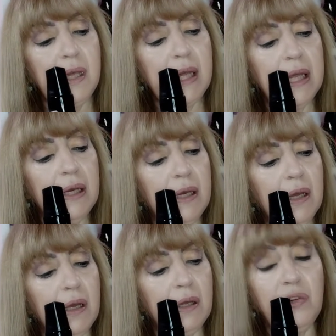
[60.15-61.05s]
And
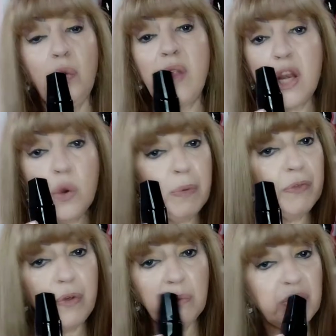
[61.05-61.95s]
so the new
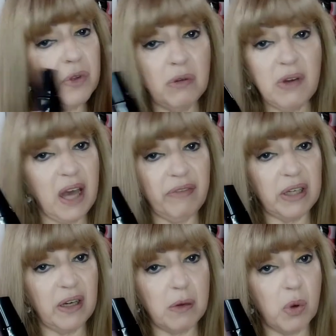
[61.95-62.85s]
perfumes don't have
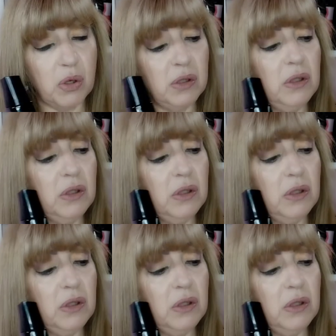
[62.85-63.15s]
it anymore.